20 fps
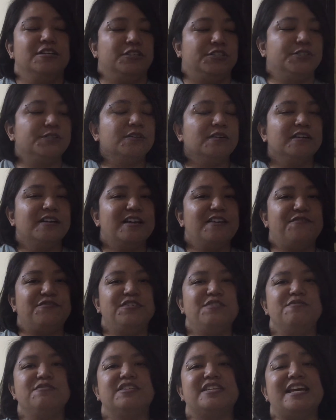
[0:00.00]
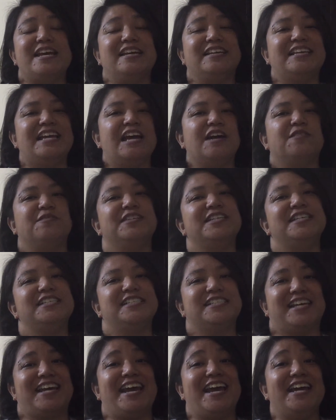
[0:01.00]
Sure, if you take that
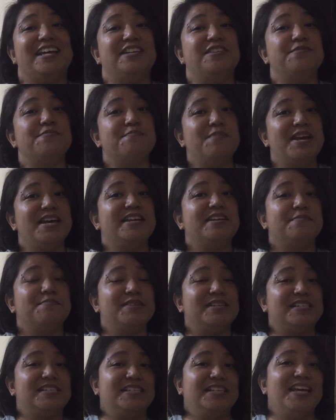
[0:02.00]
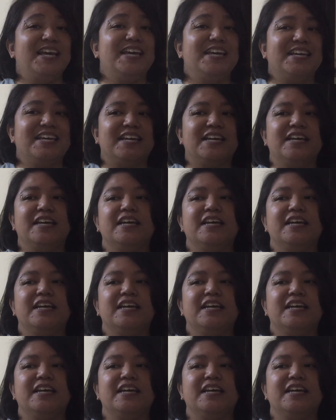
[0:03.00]
risk and you made a mistake,